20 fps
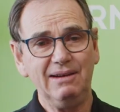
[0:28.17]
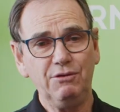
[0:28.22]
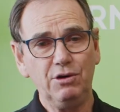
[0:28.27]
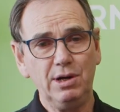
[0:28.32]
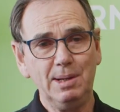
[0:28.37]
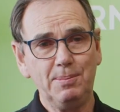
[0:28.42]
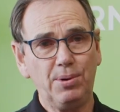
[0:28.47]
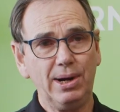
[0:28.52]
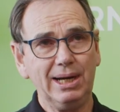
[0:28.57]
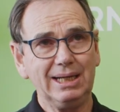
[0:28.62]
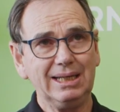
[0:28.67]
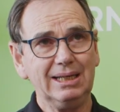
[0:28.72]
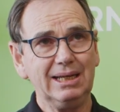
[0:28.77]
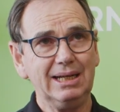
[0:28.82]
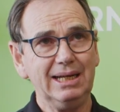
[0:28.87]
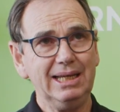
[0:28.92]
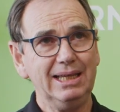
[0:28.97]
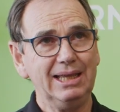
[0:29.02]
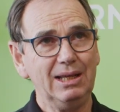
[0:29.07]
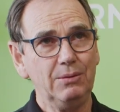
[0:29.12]
very
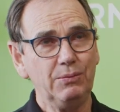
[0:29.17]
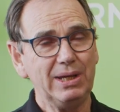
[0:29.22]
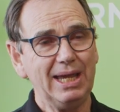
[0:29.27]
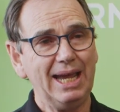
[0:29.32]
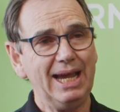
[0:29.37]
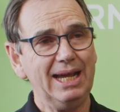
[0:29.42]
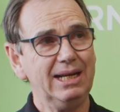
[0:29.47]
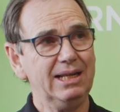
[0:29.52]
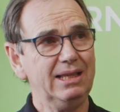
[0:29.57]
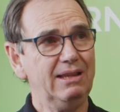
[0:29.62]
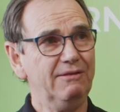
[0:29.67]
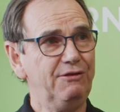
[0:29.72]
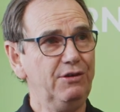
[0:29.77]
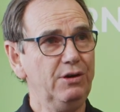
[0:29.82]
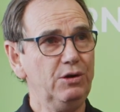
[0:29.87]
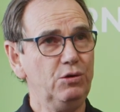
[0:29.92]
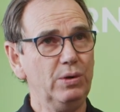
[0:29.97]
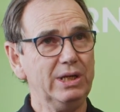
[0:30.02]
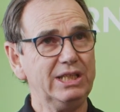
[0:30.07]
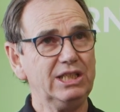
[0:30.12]
practically, and then we added the
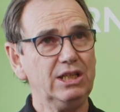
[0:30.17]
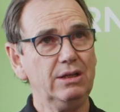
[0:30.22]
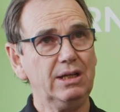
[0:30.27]
food rescue